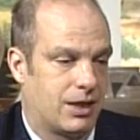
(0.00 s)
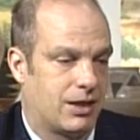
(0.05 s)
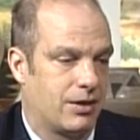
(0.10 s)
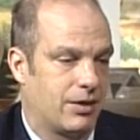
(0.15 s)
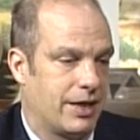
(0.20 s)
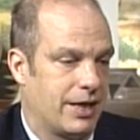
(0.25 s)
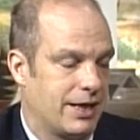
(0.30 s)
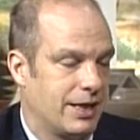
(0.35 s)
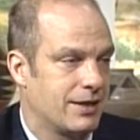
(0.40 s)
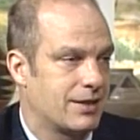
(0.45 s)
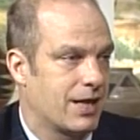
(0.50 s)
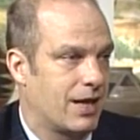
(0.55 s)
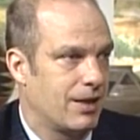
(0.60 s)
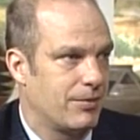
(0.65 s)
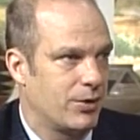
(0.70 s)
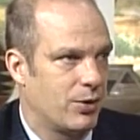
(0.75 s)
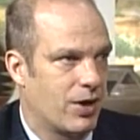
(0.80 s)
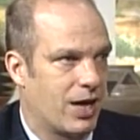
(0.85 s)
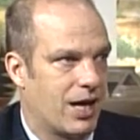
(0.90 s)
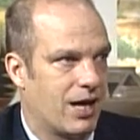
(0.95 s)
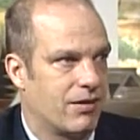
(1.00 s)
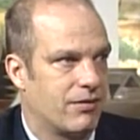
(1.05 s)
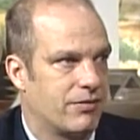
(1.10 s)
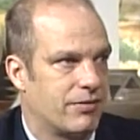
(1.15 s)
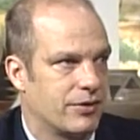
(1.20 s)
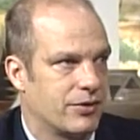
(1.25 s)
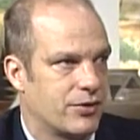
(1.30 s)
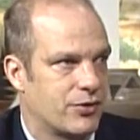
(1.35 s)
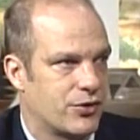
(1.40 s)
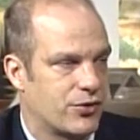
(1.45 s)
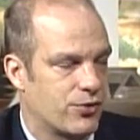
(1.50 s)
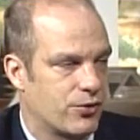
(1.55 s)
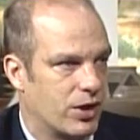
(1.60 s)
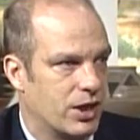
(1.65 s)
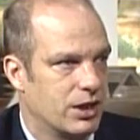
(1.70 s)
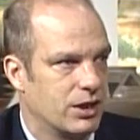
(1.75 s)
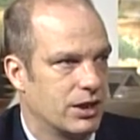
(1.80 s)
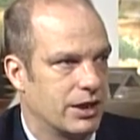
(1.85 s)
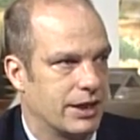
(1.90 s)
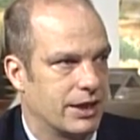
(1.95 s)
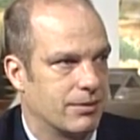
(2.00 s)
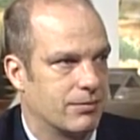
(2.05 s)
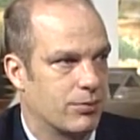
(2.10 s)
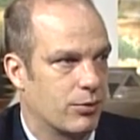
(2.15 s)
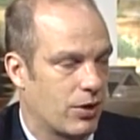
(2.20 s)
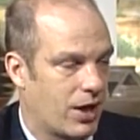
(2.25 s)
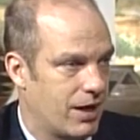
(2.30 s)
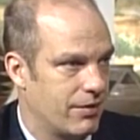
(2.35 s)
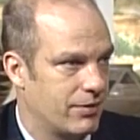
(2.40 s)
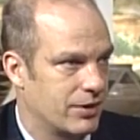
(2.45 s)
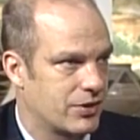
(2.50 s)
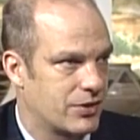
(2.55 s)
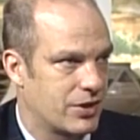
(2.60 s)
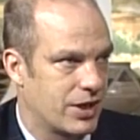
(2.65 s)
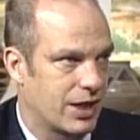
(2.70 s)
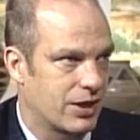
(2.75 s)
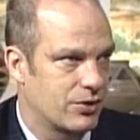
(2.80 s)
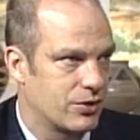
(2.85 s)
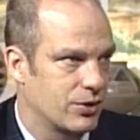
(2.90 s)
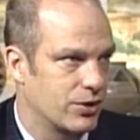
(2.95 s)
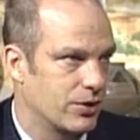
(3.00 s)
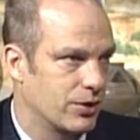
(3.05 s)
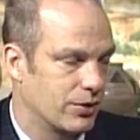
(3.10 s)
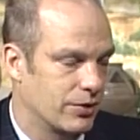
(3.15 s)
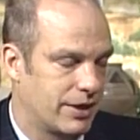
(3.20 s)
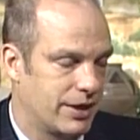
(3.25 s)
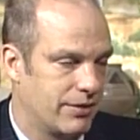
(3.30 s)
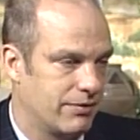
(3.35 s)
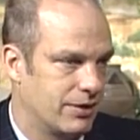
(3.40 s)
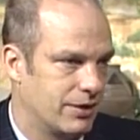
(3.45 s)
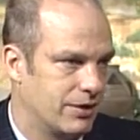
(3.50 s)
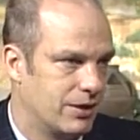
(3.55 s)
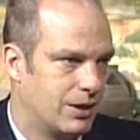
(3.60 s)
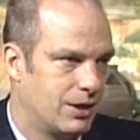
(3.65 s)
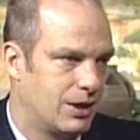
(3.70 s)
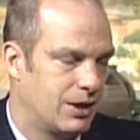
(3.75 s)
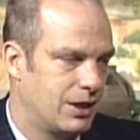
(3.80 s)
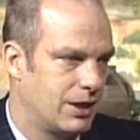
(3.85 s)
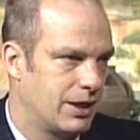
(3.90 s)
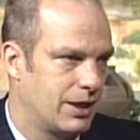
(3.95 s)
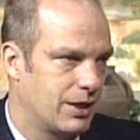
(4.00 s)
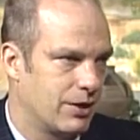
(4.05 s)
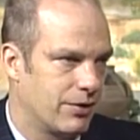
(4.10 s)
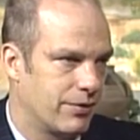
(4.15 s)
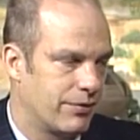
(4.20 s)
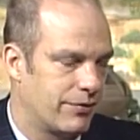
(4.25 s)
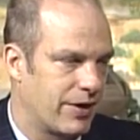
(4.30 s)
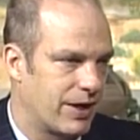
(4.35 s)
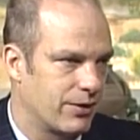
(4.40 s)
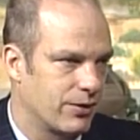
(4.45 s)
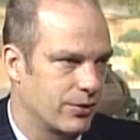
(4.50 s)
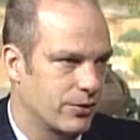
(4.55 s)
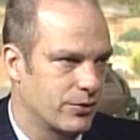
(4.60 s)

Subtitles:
anytime you have a struggling private sector, or even the federal